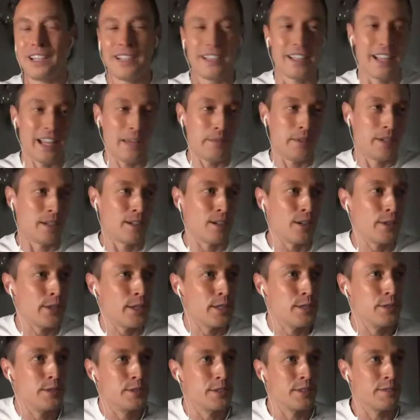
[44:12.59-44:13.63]
I mean, girl, they
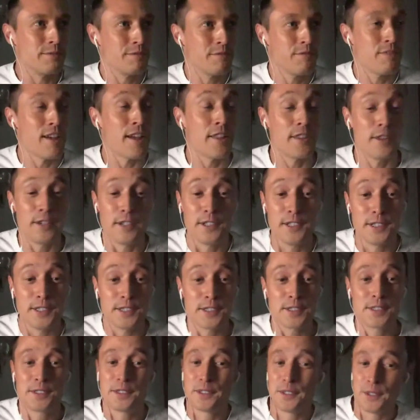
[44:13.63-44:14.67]
use
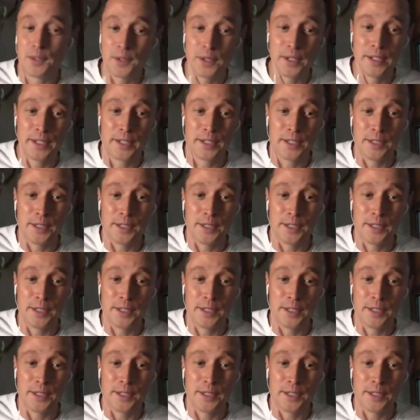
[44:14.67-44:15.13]
feathers, oil.